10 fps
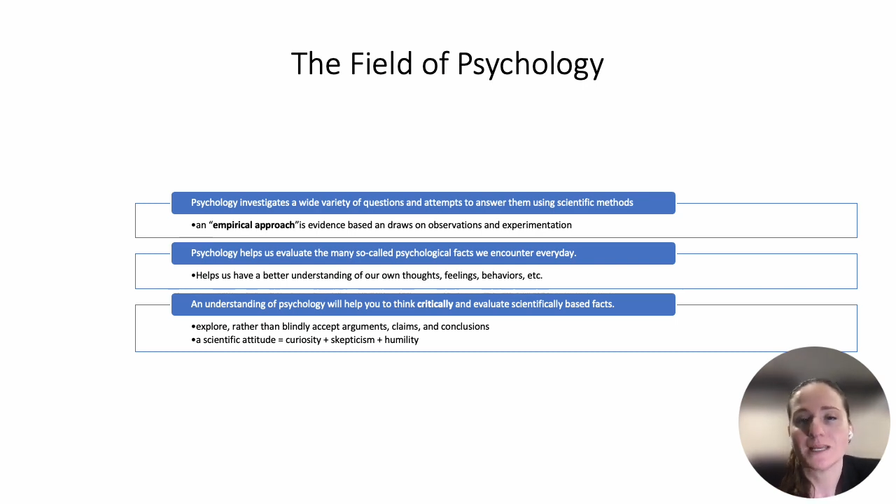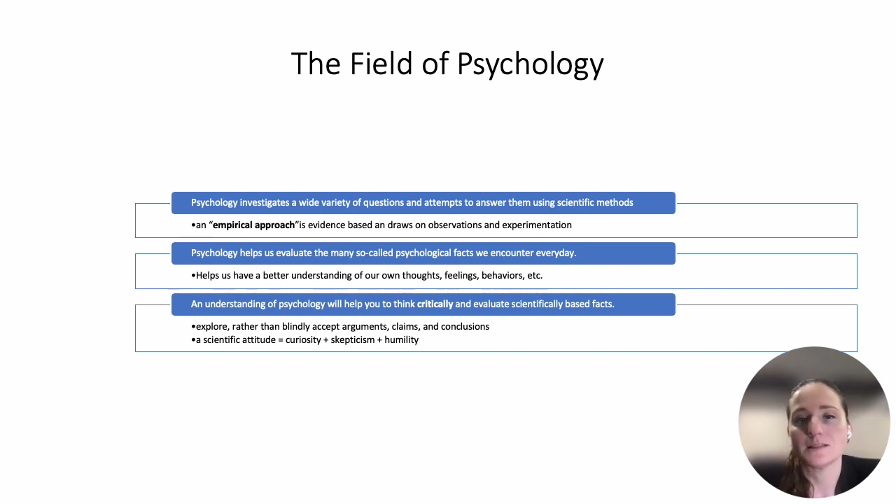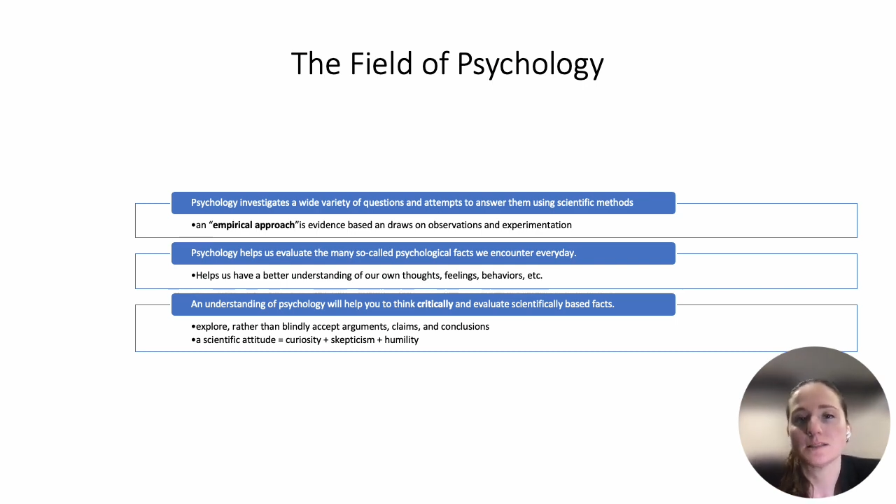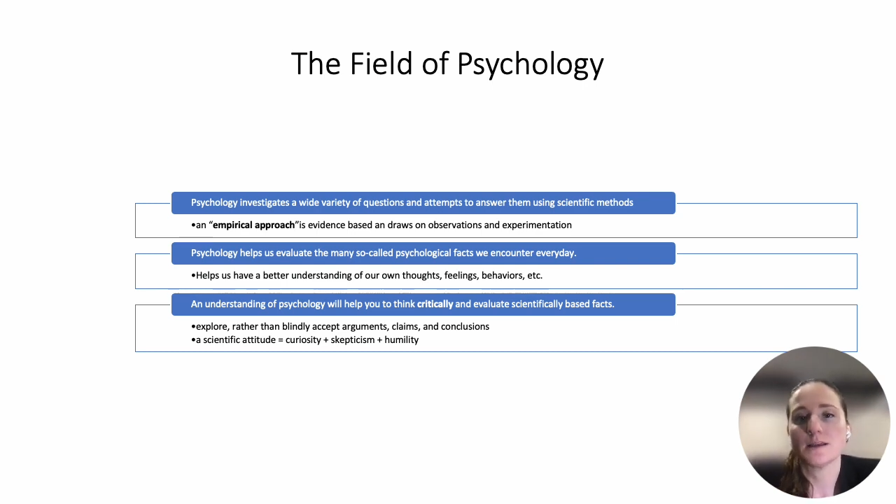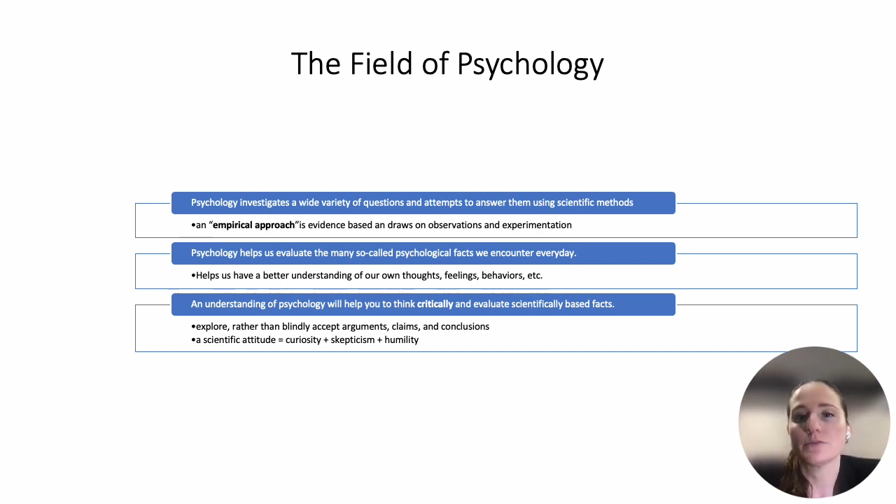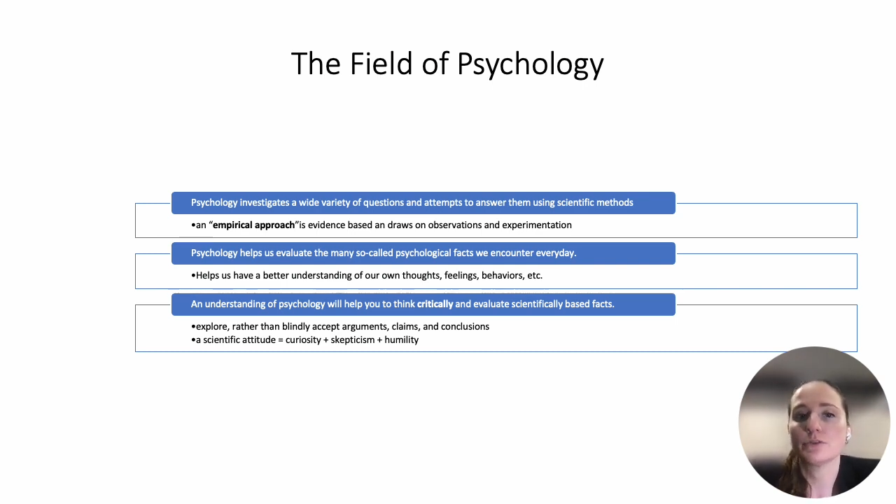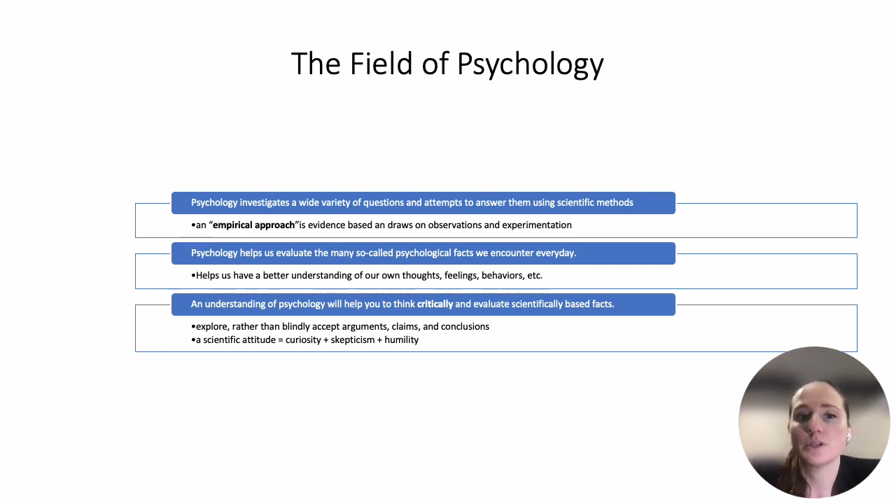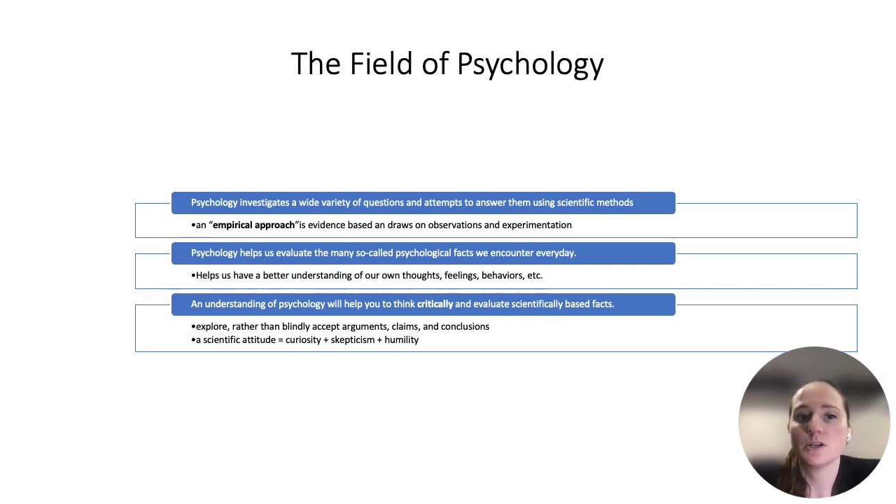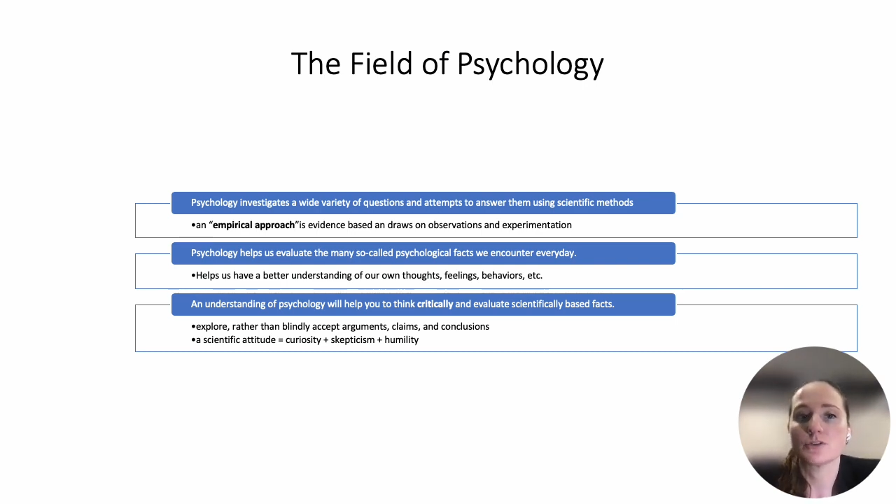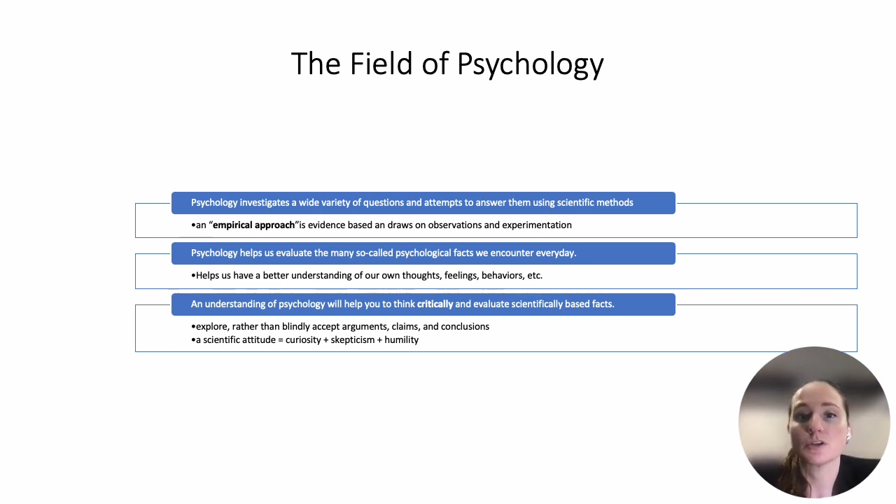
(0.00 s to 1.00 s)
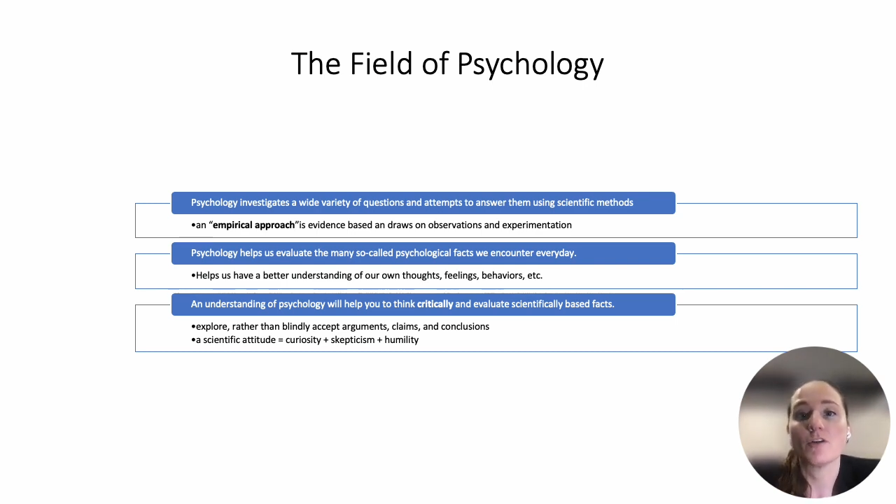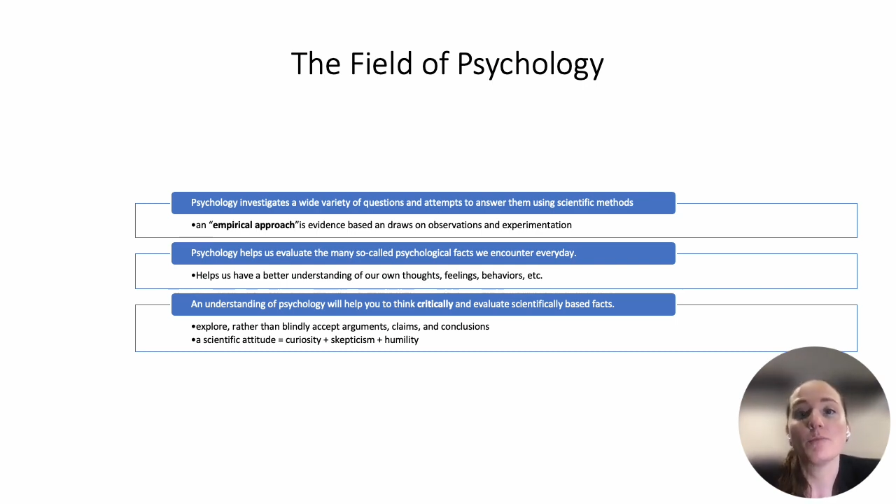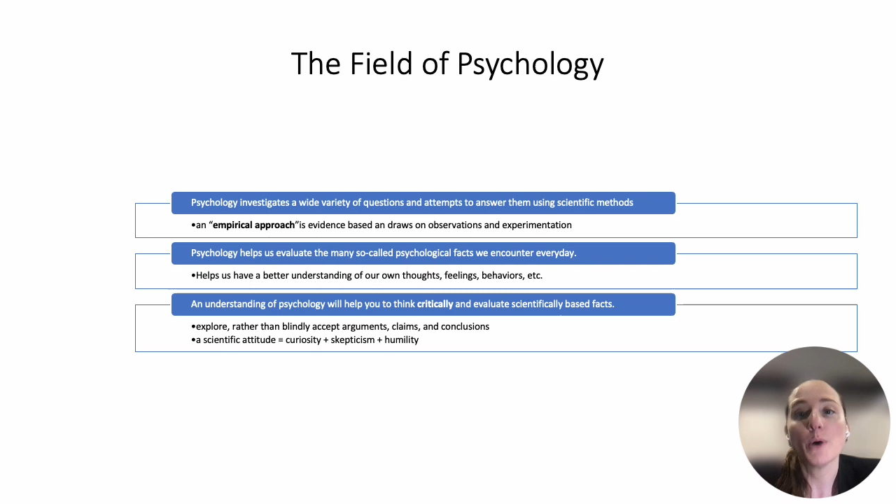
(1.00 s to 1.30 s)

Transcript: and several years of